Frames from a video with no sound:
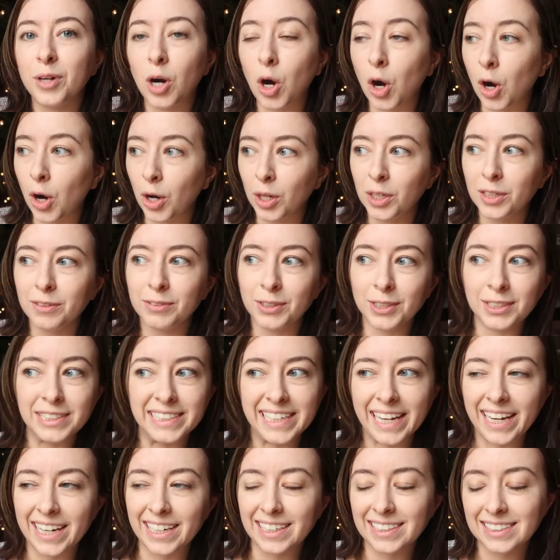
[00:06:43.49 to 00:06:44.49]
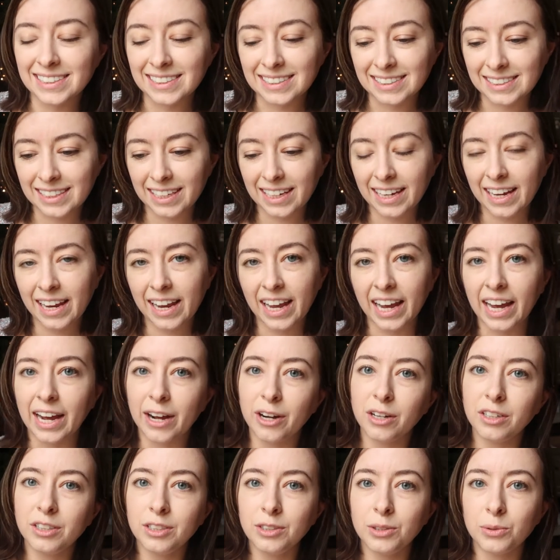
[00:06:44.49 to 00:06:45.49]
all of your days,
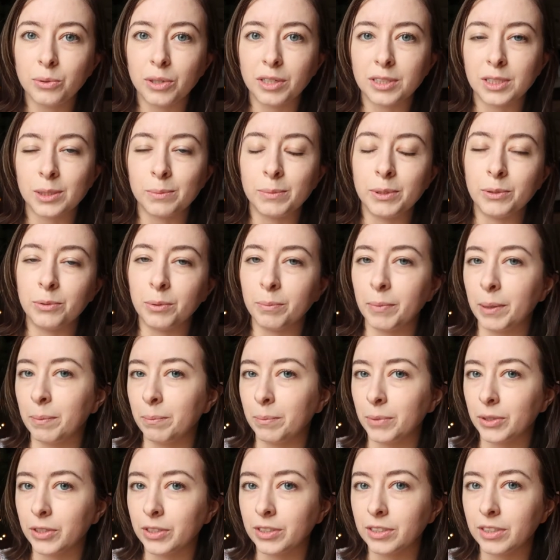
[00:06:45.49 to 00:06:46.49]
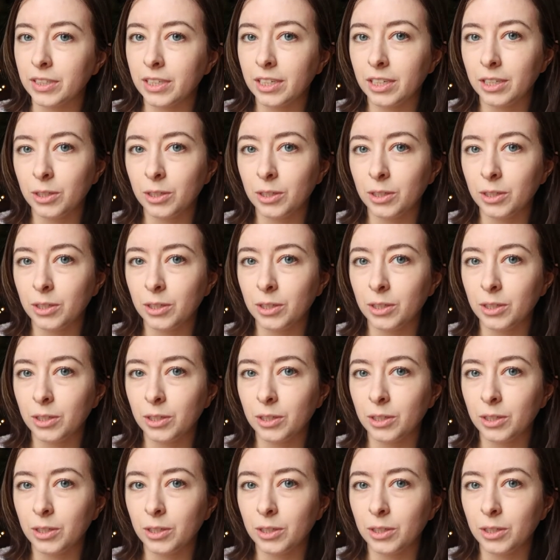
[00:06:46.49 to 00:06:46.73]
how do you want to be remembered?